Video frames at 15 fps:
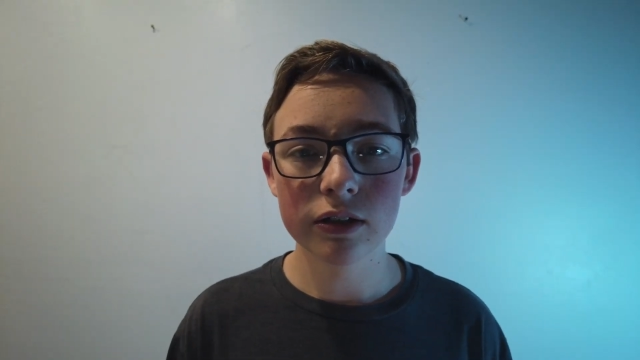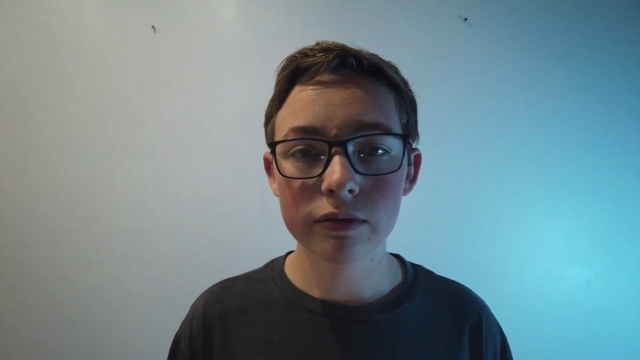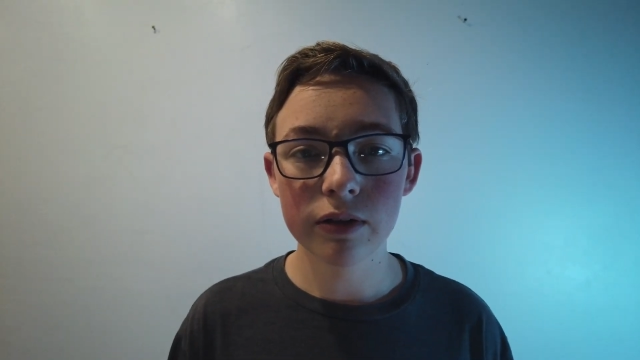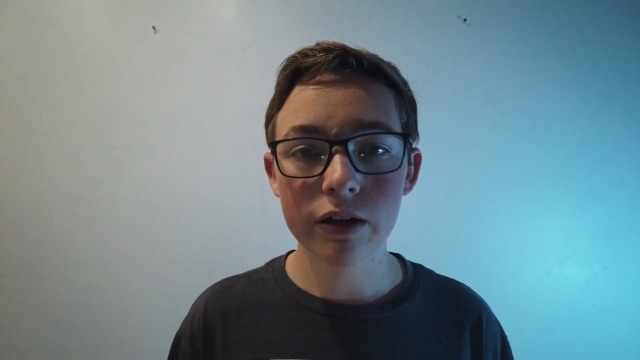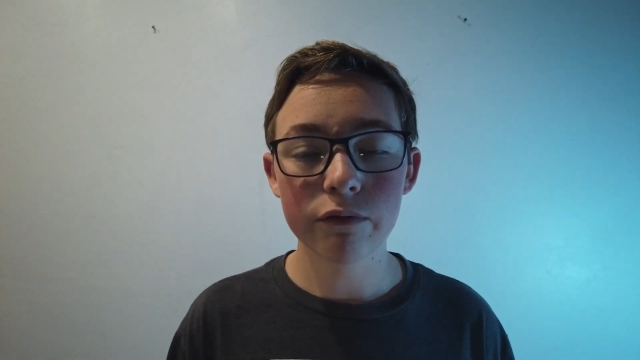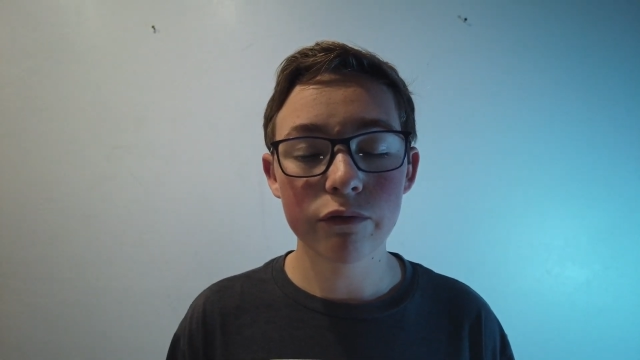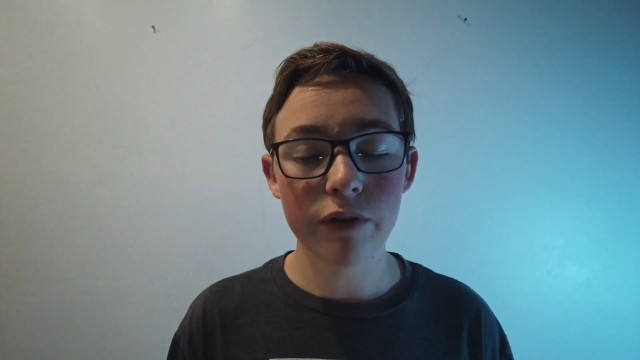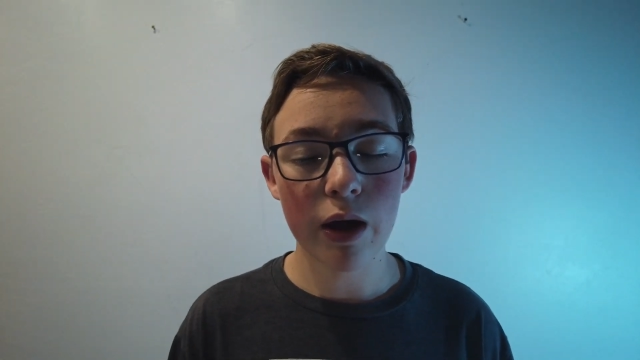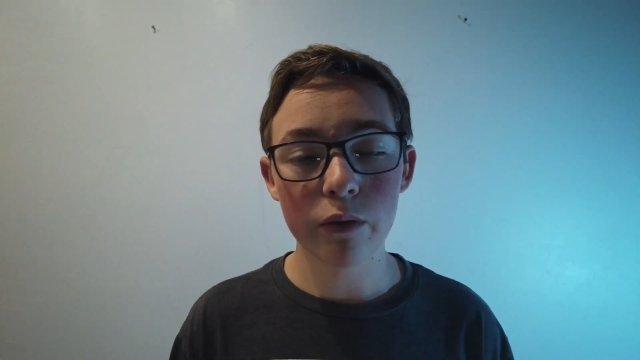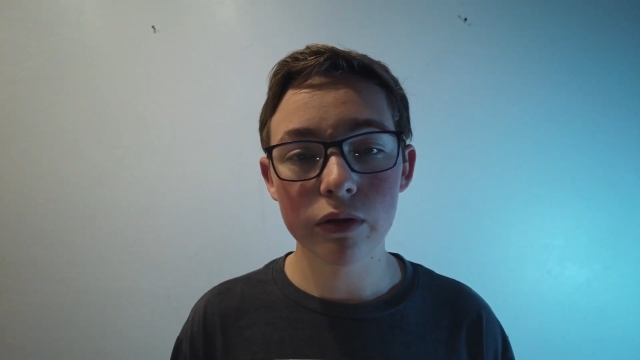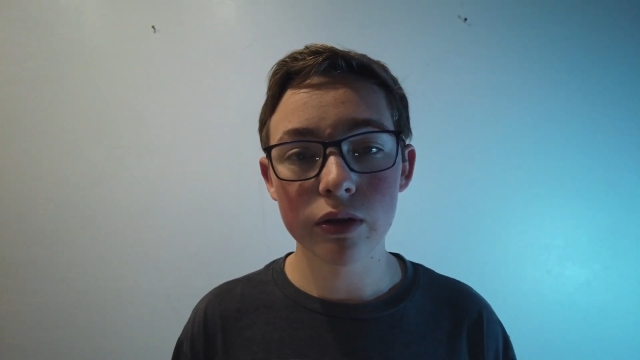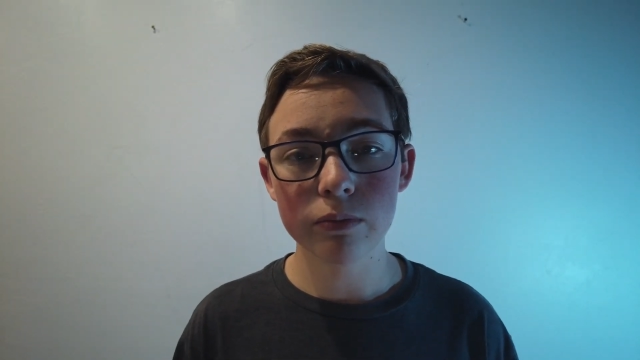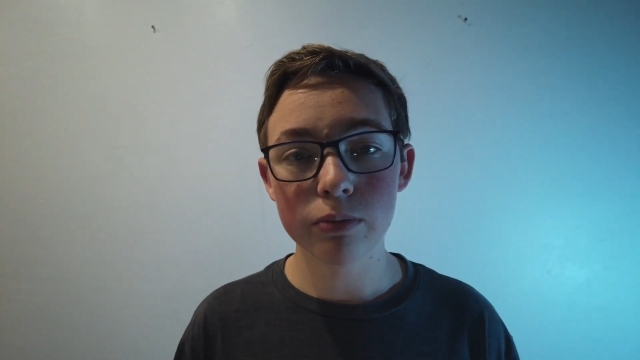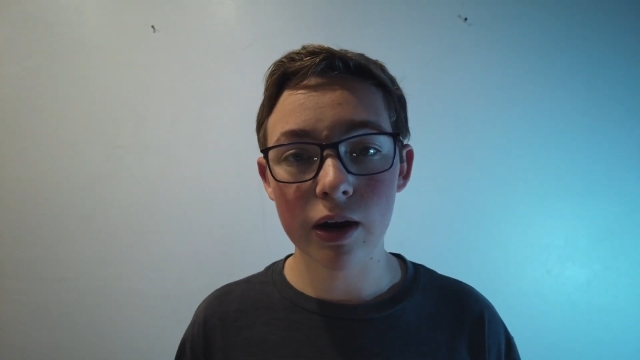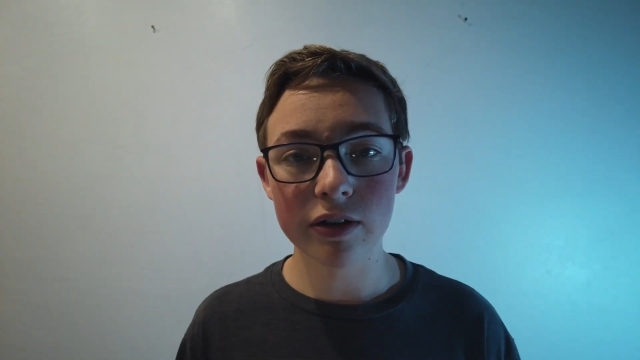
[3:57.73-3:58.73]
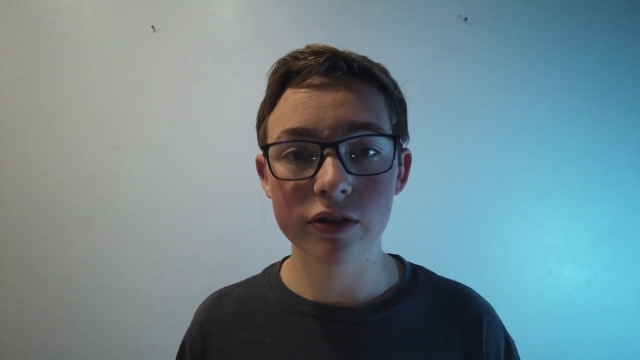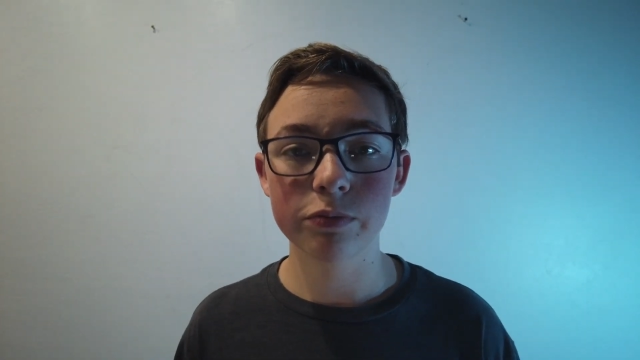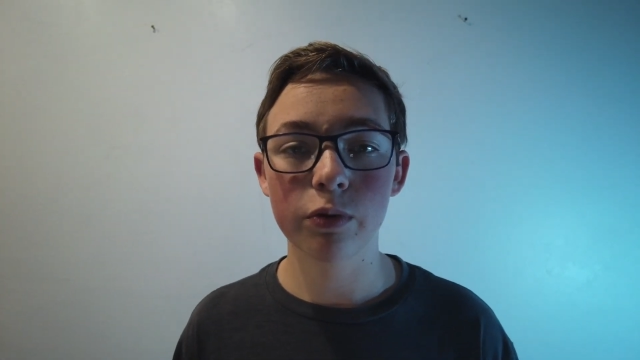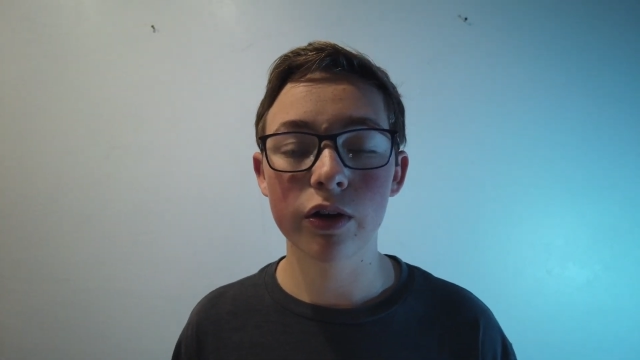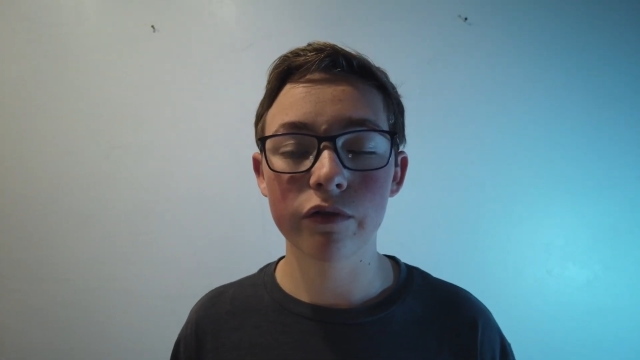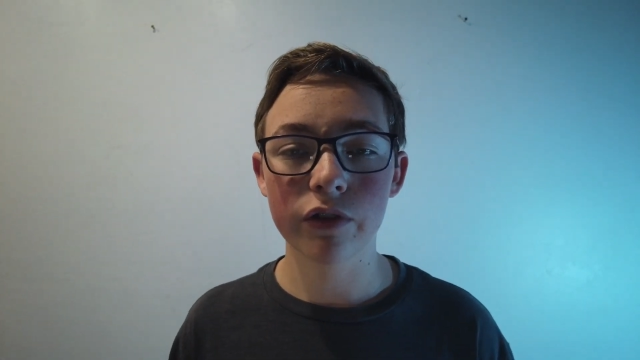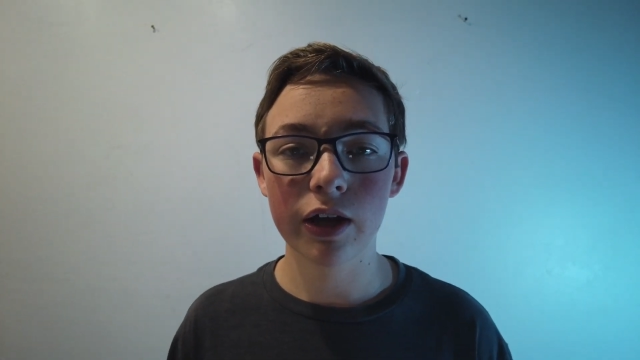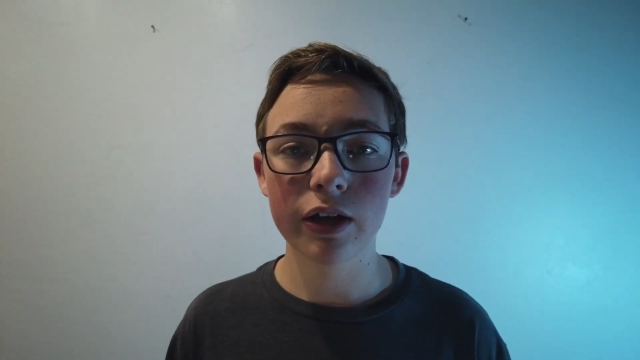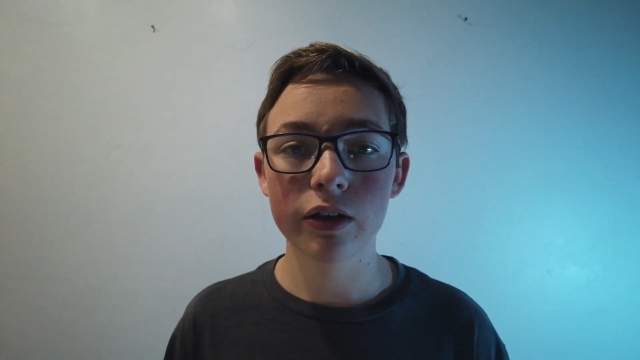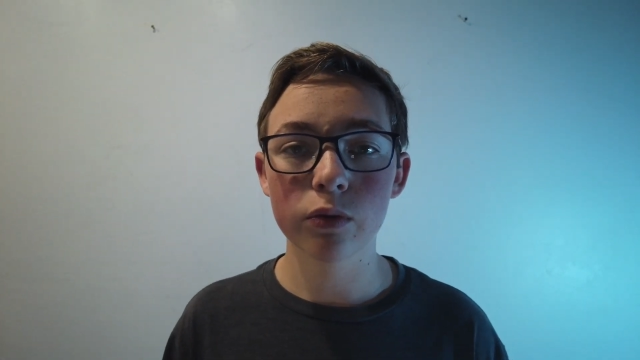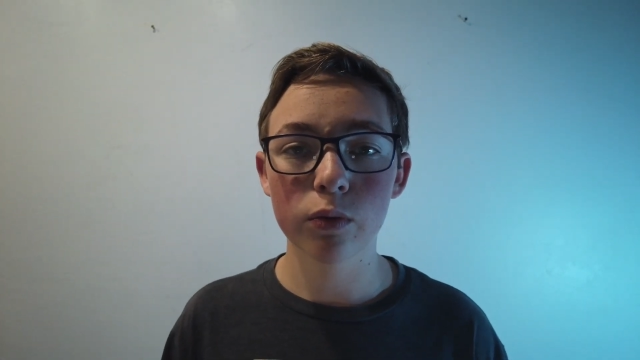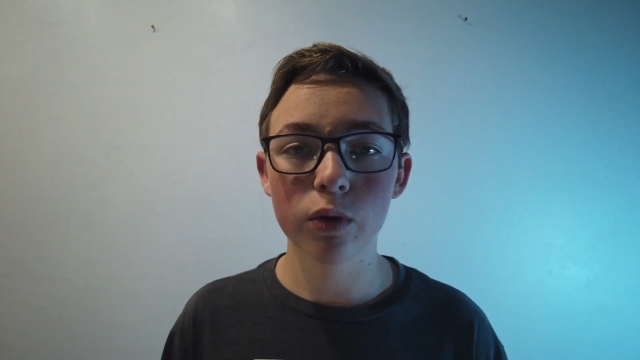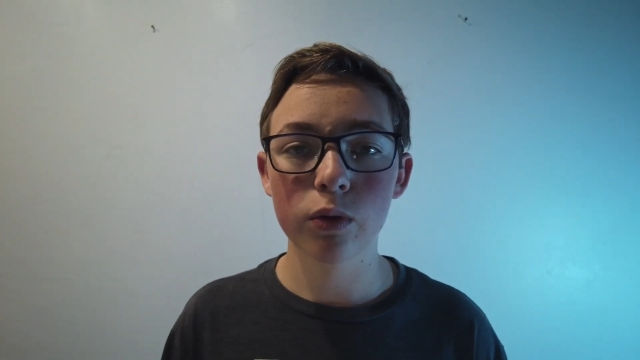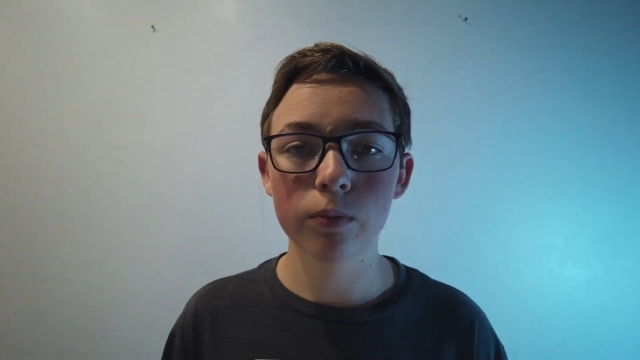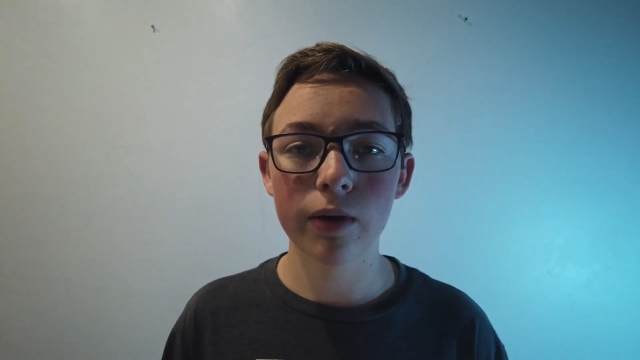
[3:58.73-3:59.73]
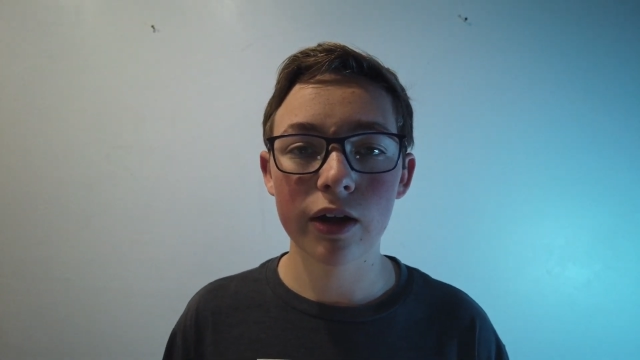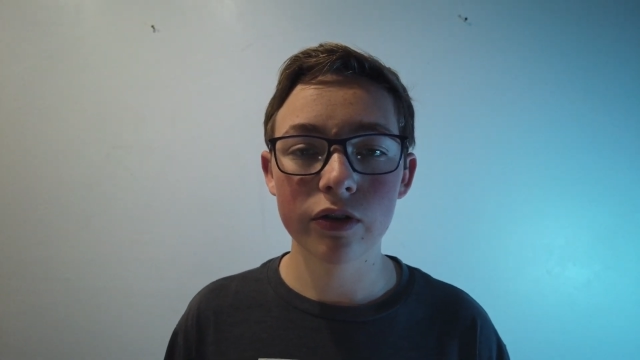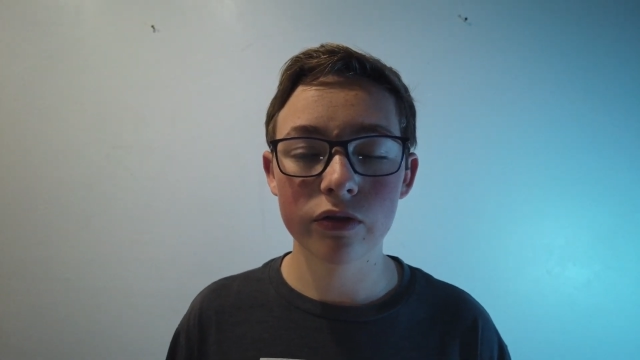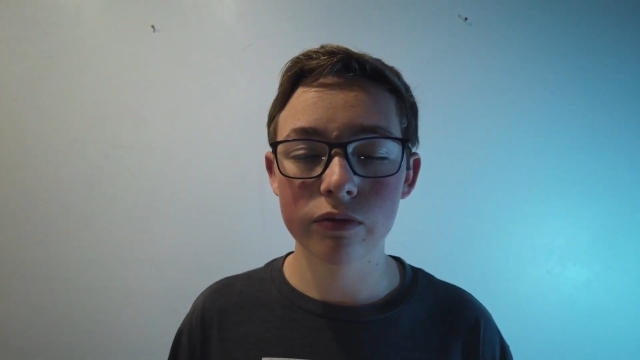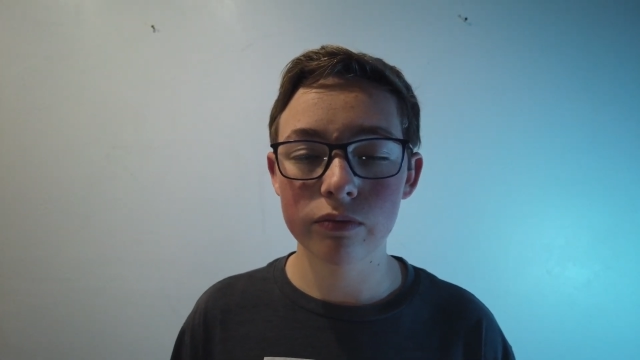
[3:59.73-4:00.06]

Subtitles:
It found the brightest point of light in the room and